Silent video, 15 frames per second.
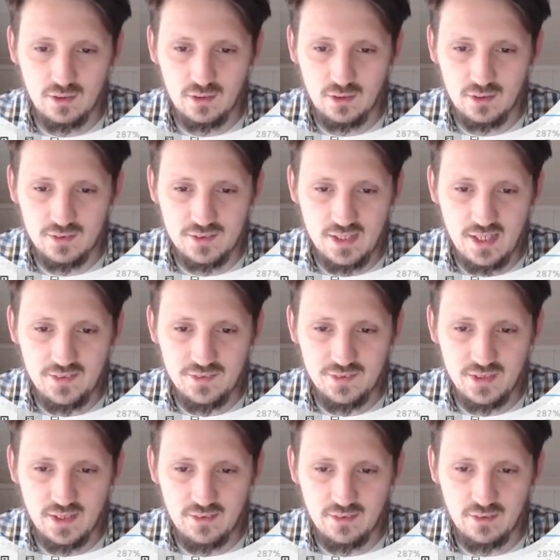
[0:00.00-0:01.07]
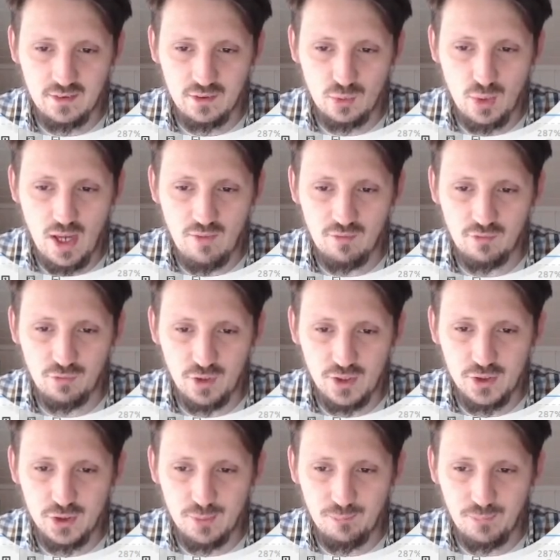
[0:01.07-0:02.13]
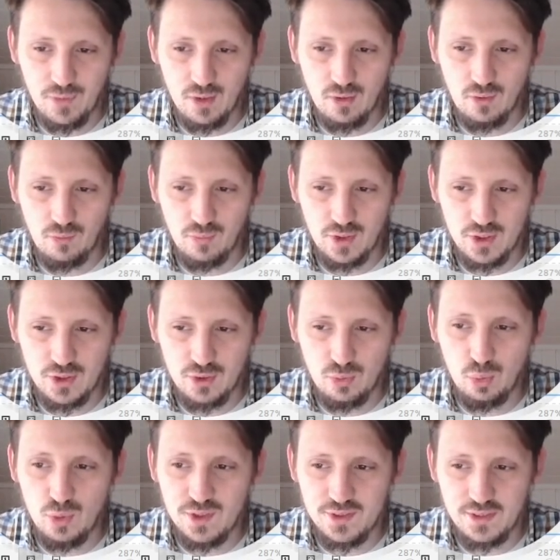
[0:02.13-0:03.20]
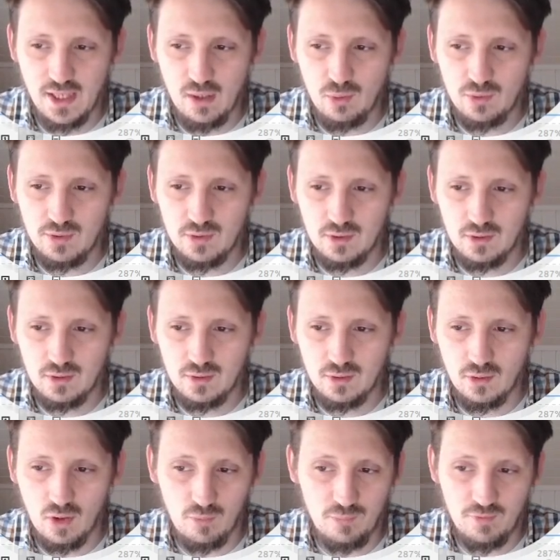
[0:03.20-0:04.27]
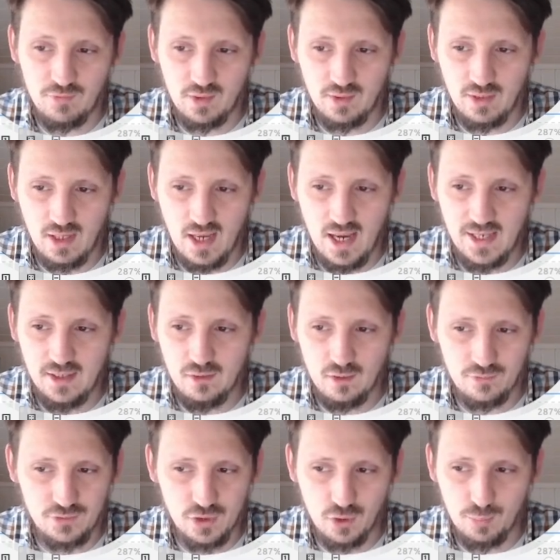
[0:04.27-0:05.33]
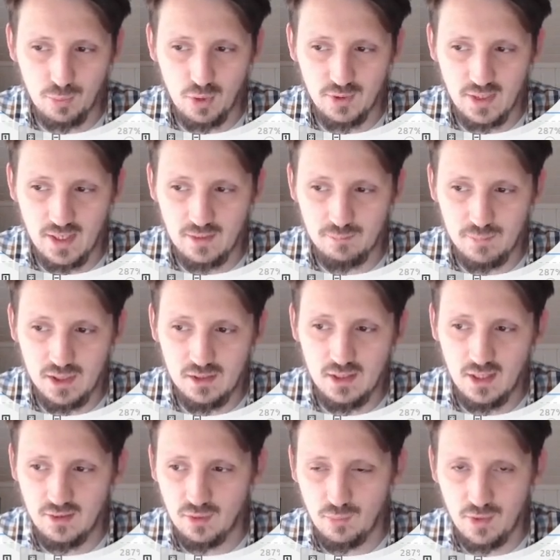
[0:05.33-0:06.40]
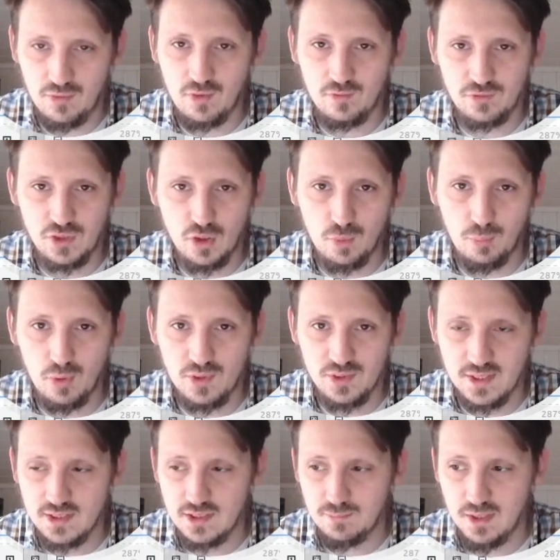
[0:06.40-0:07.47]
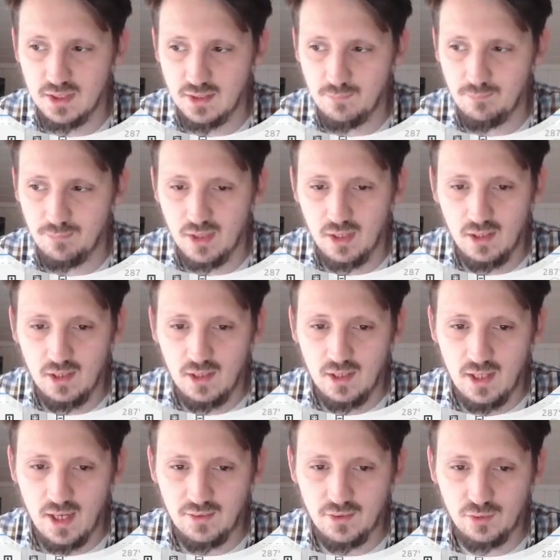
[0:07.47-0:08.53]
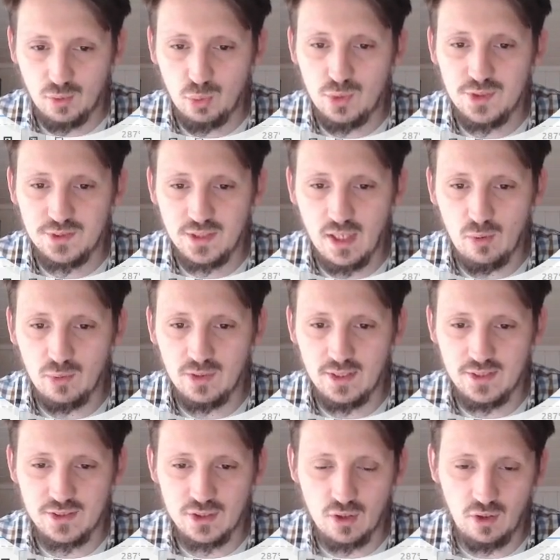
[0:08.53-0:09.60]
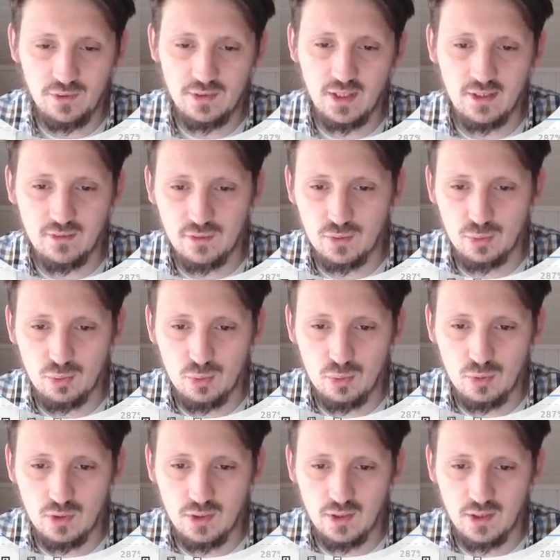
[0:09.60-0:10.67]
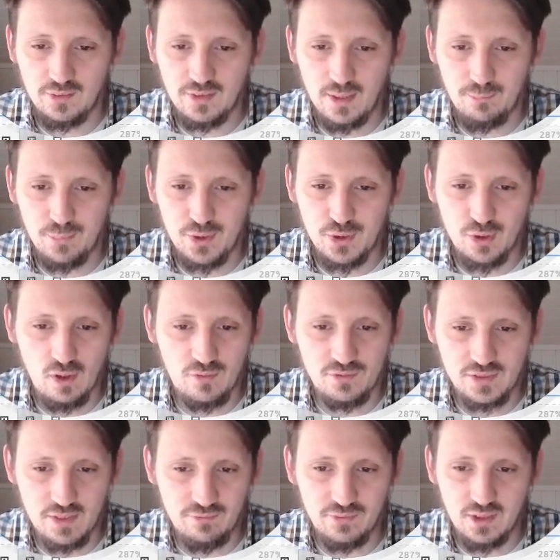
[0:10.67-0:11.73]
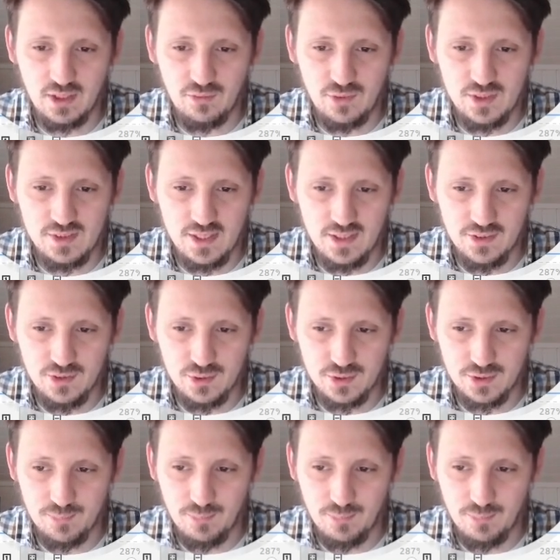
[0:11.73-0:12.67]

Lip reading: says that you have a fridge which cools down or with a height of 0.8 meter and a width of 0.6 meter, and it cools down its content to a temperature of 7 degrees Celsius.